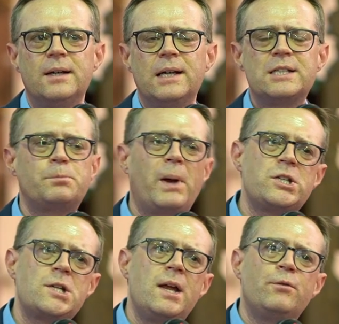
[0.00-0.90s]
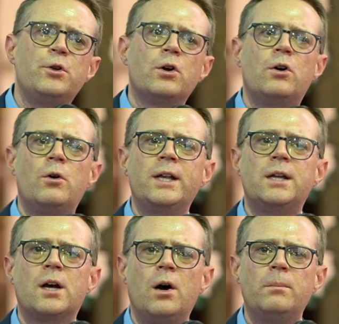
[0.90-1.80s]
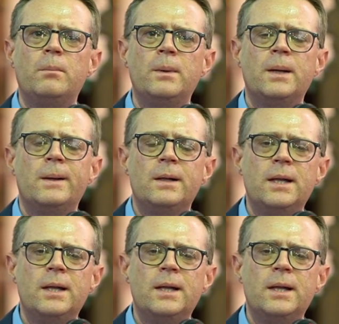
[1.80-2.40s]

And especially if you're going to come